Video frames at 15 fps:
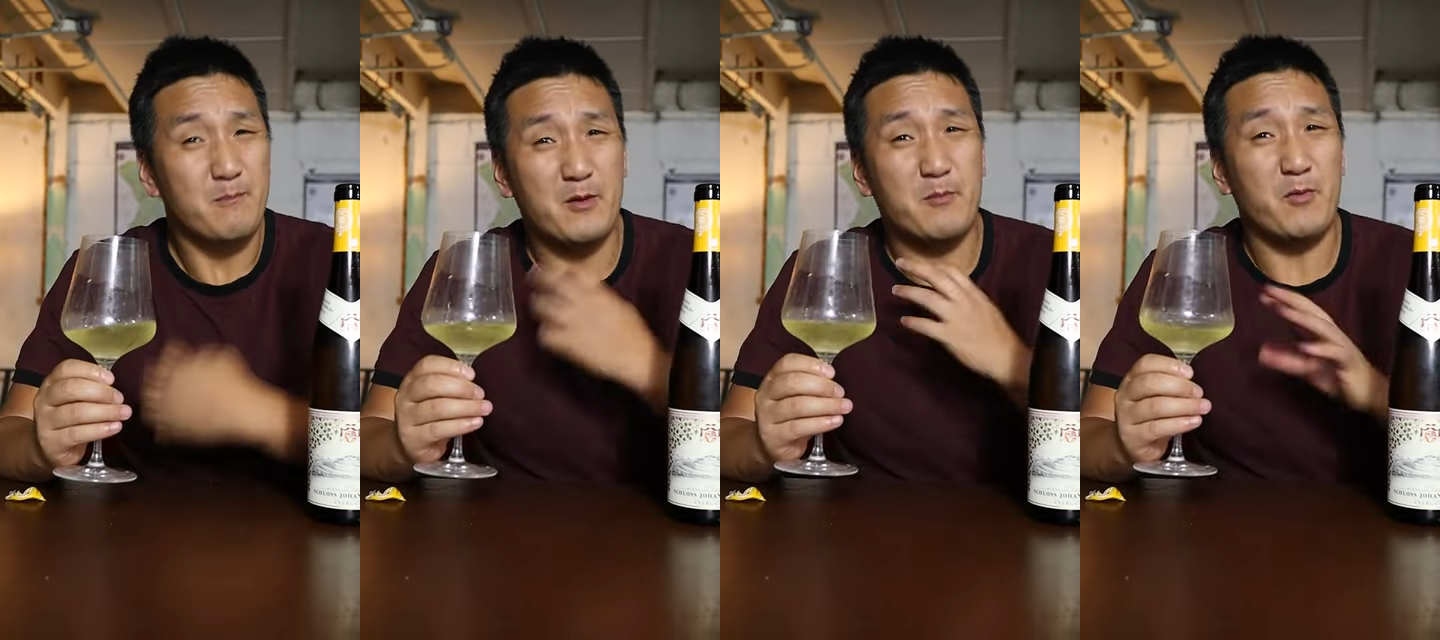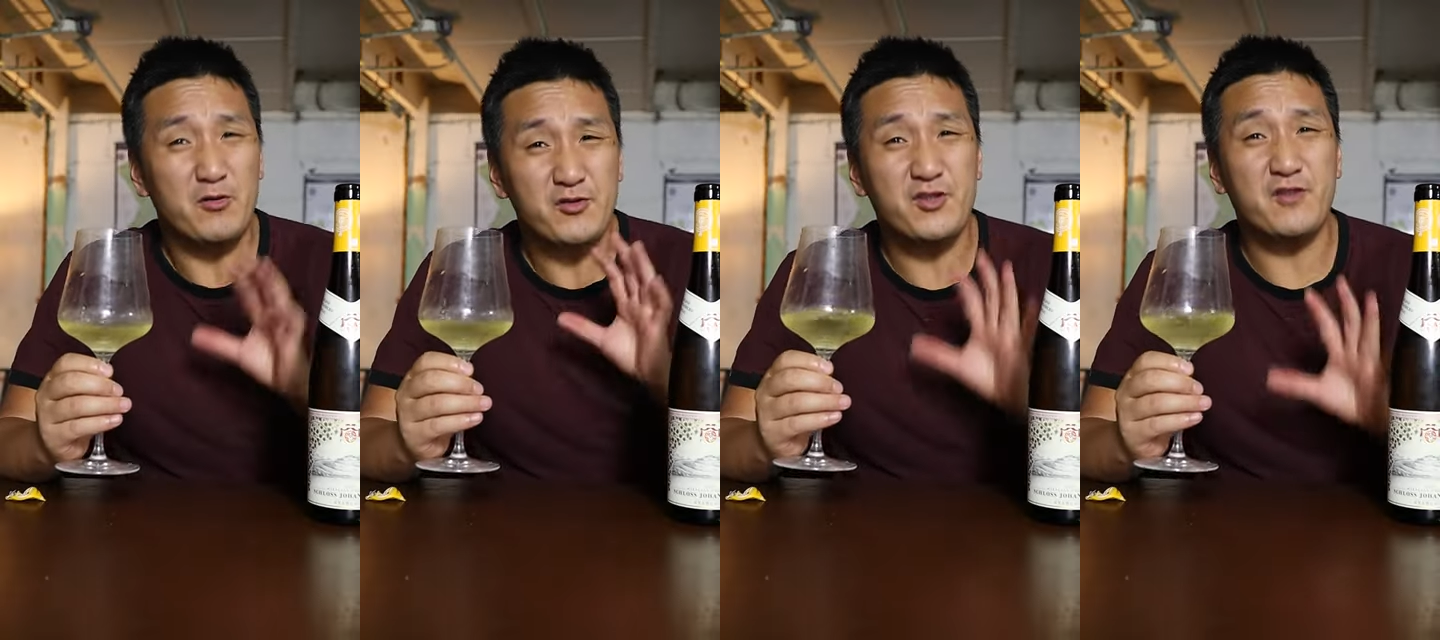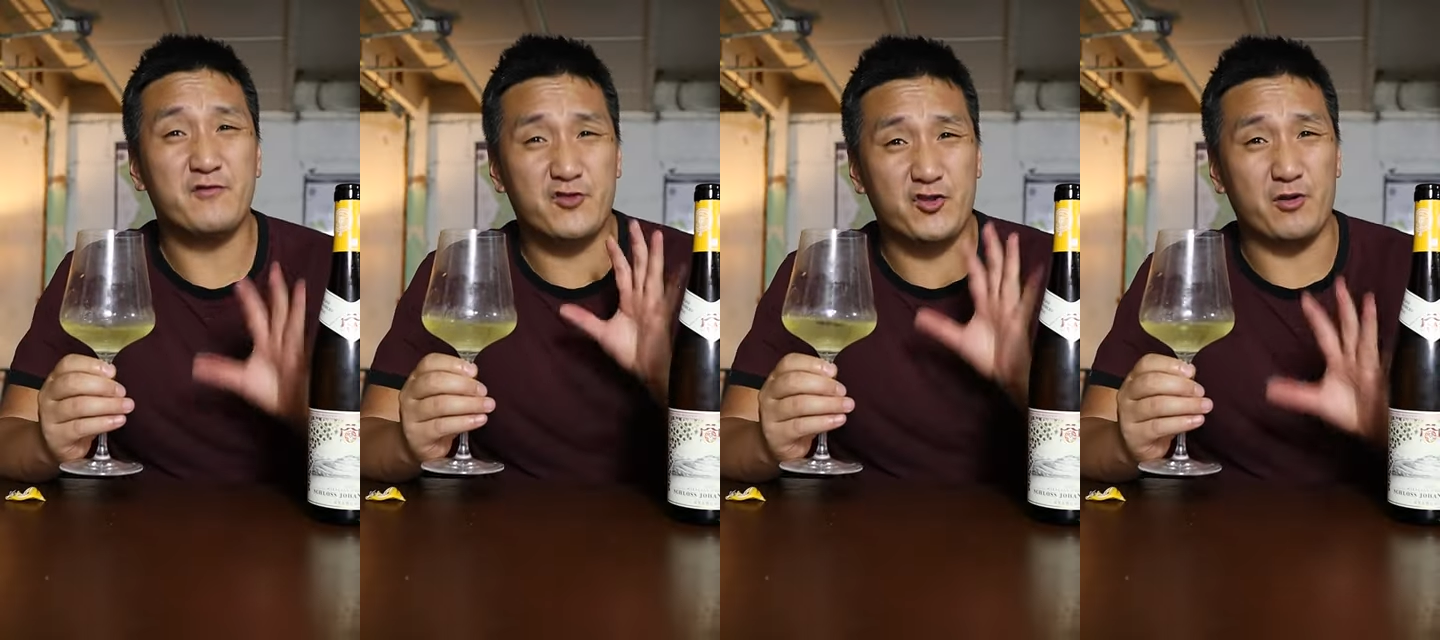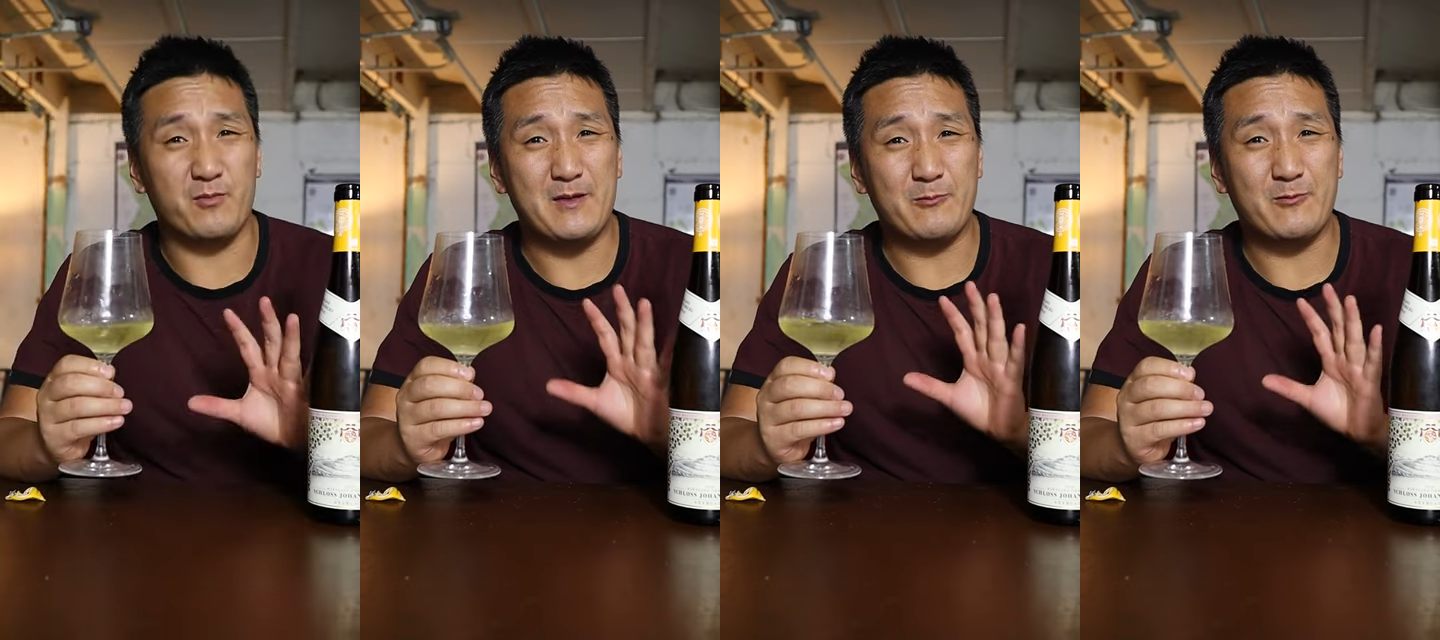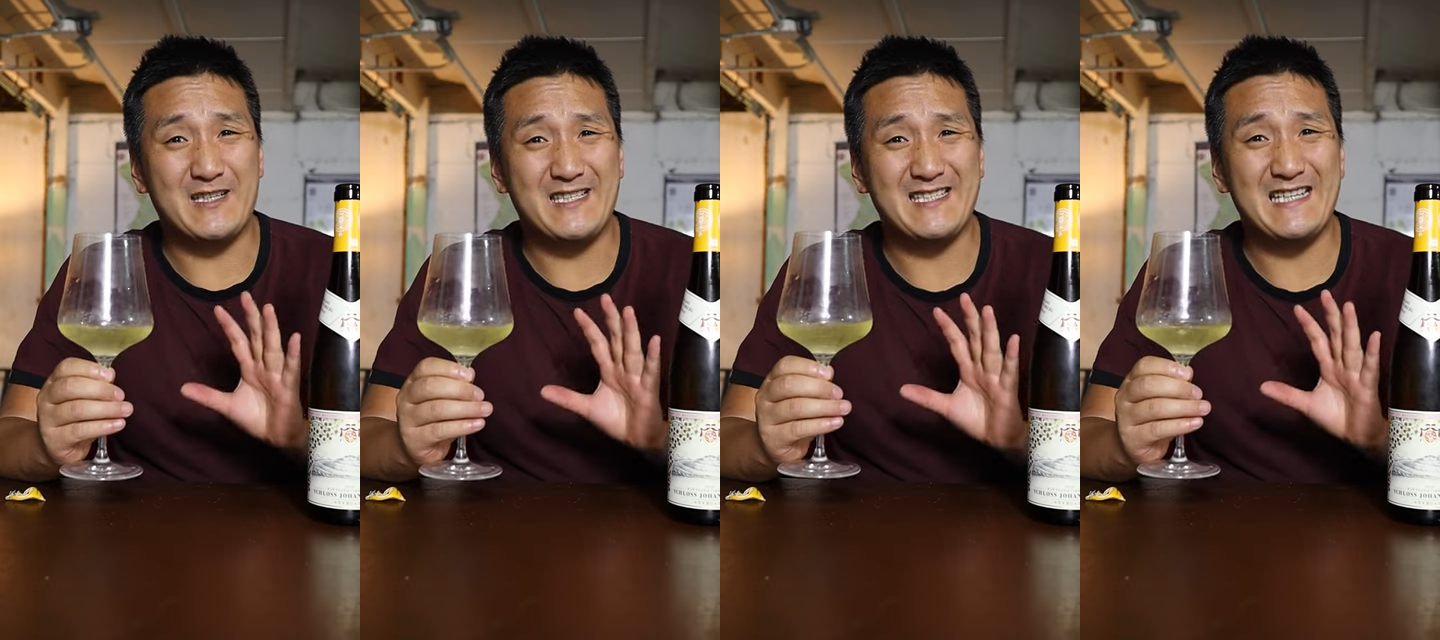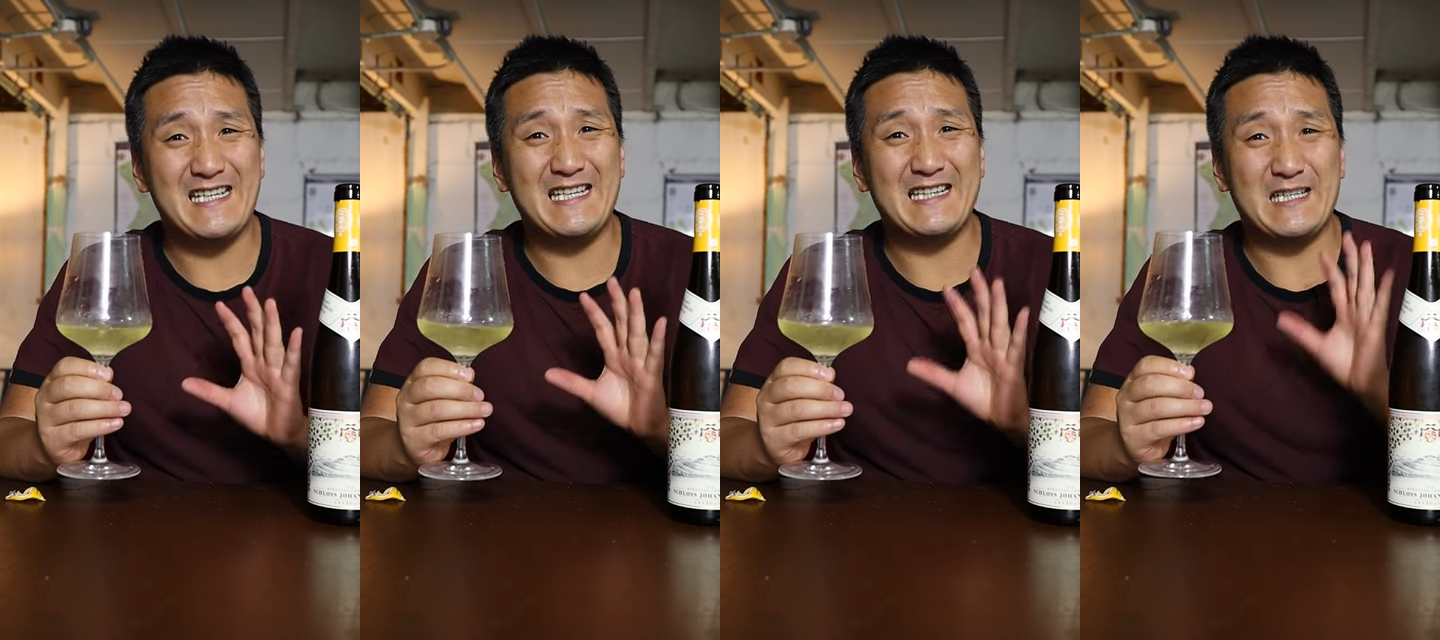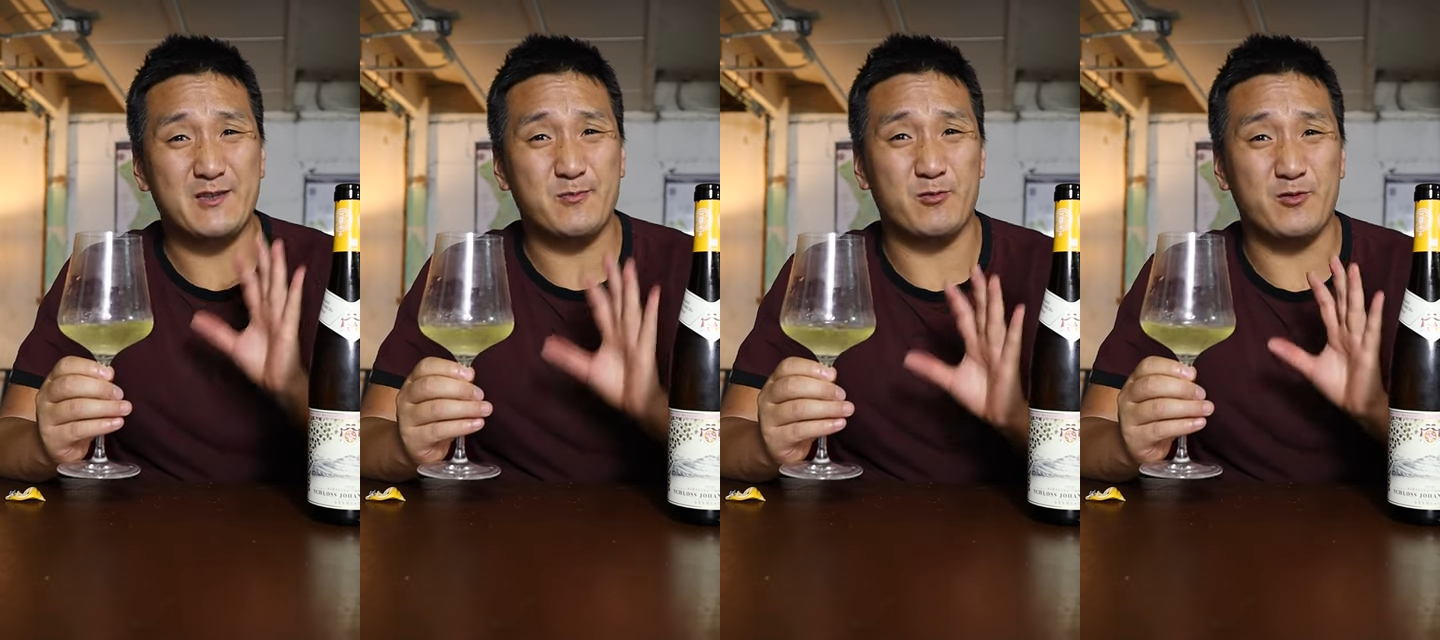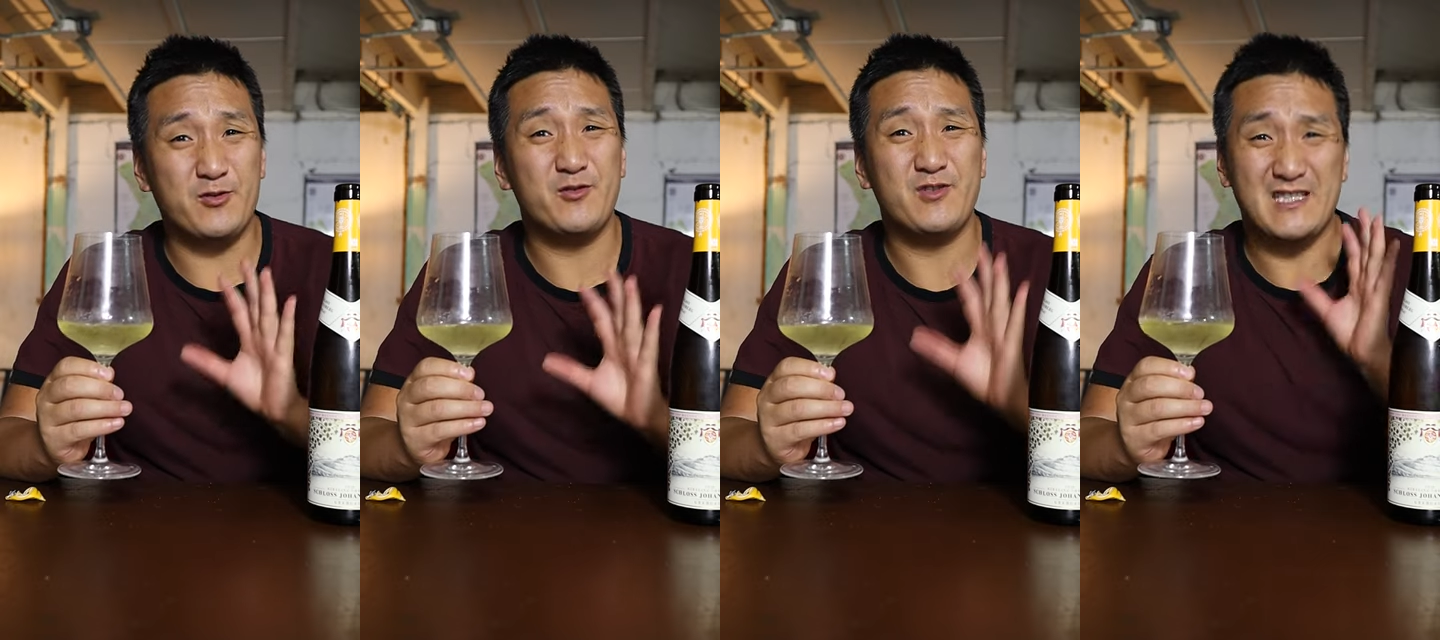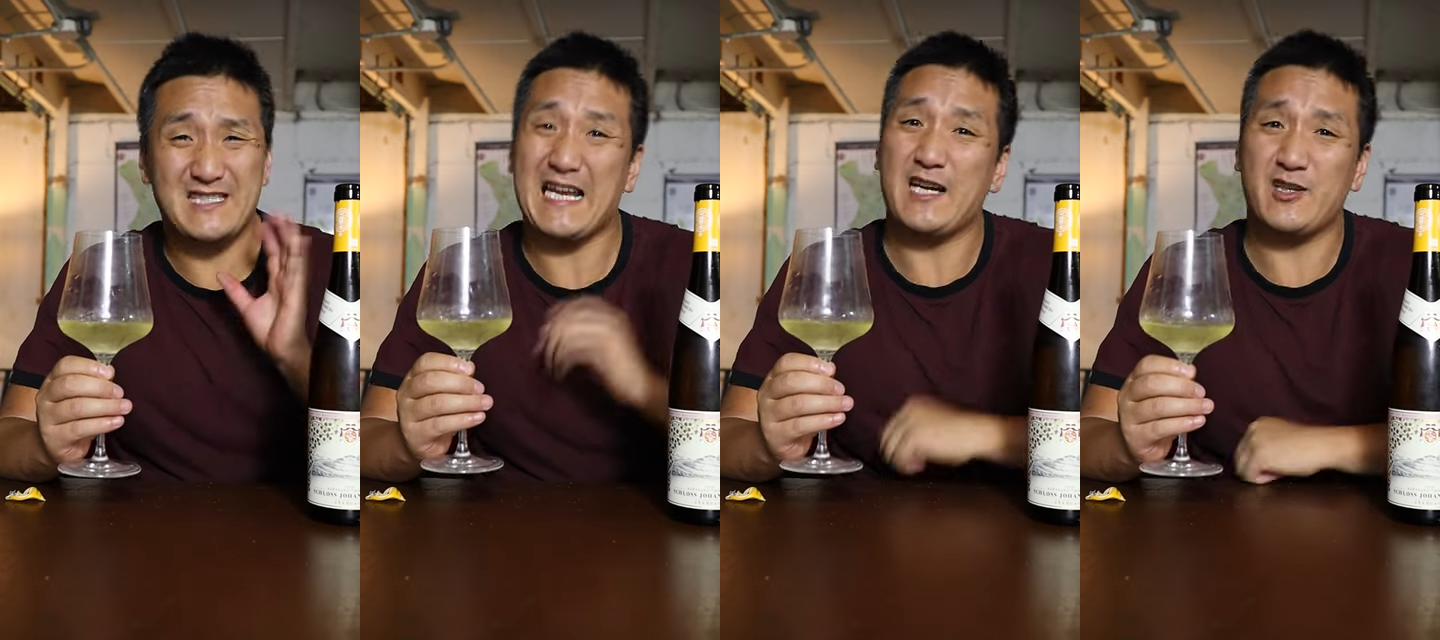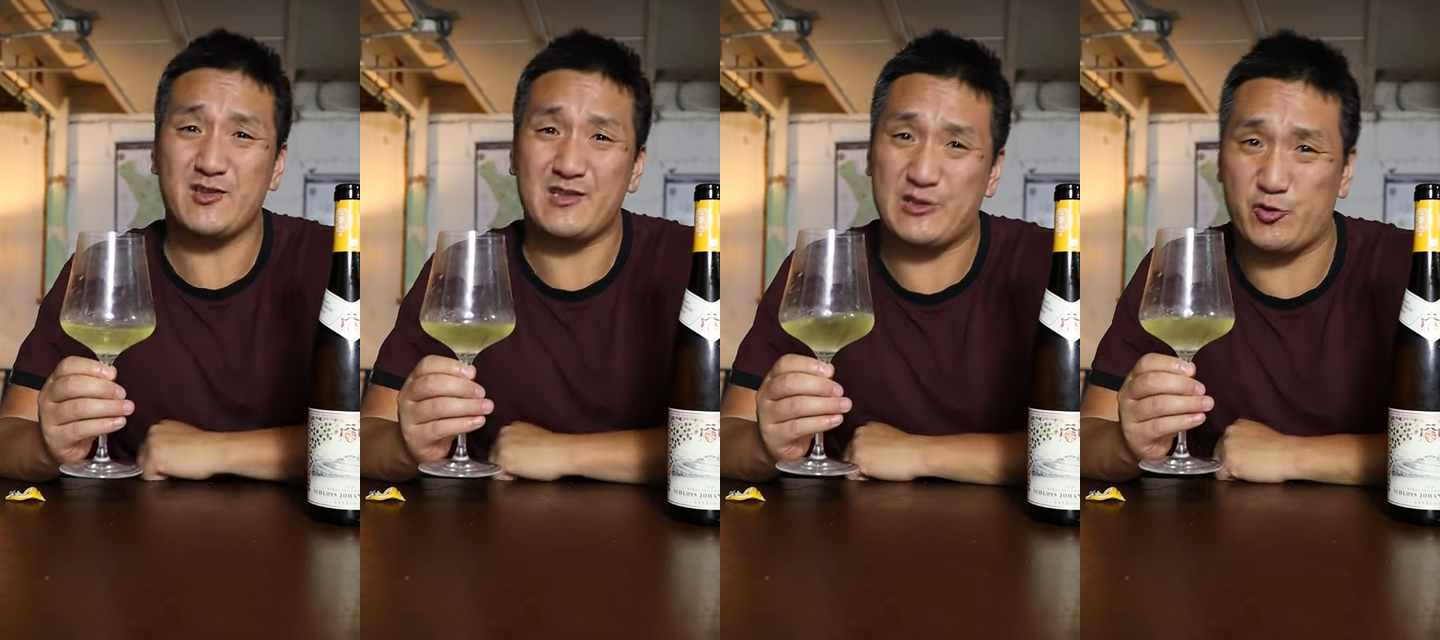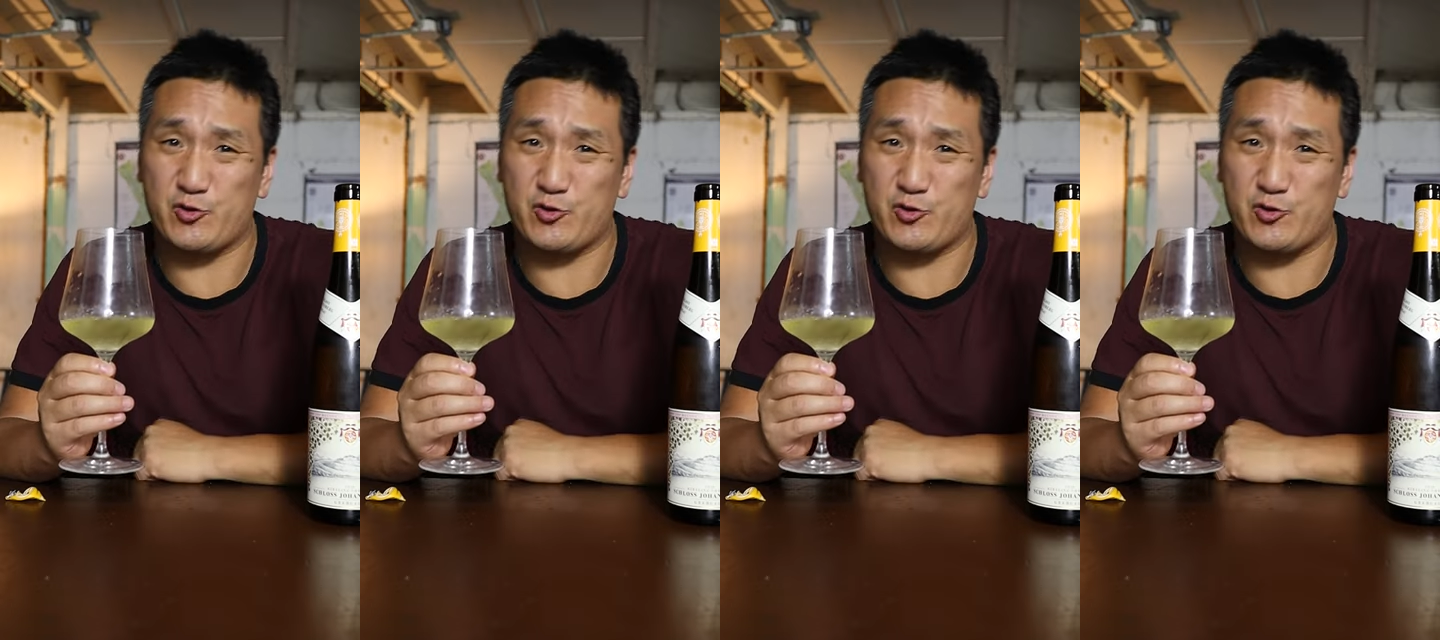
but most of German Riesling that's produced is actually